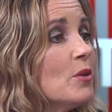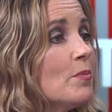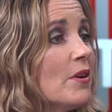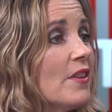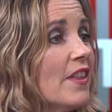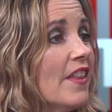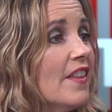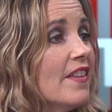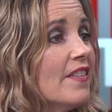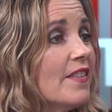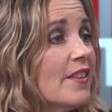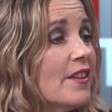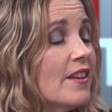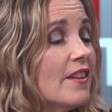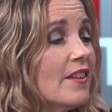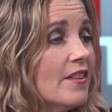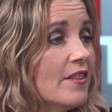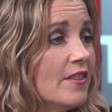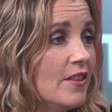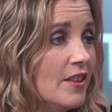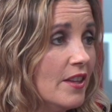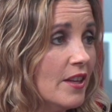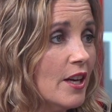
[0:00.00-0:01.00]
do it, but then the,
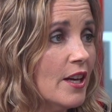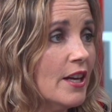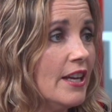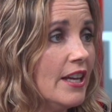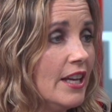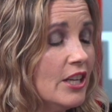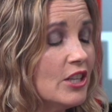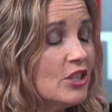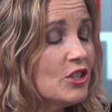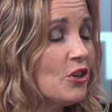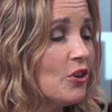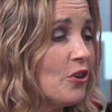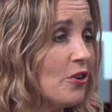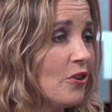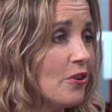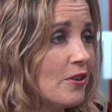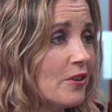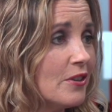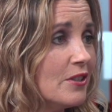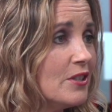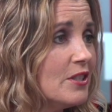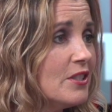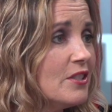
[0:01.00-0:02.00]
the
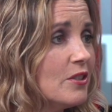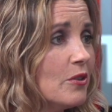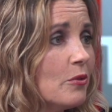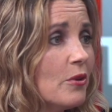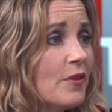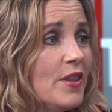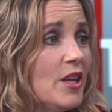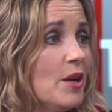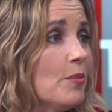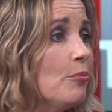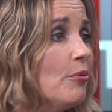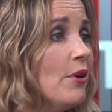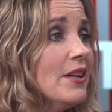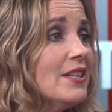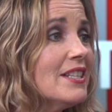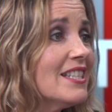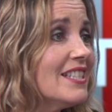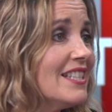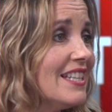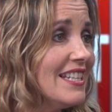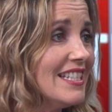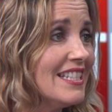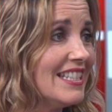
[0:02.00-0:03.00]
interns or the
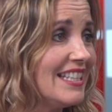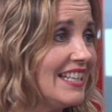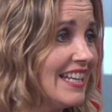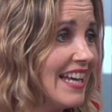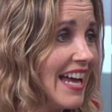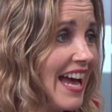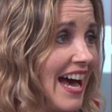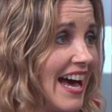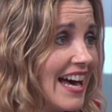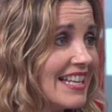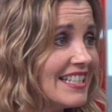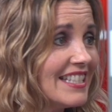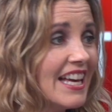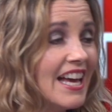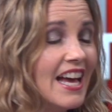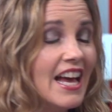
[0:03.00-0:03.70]
apprentices that he has,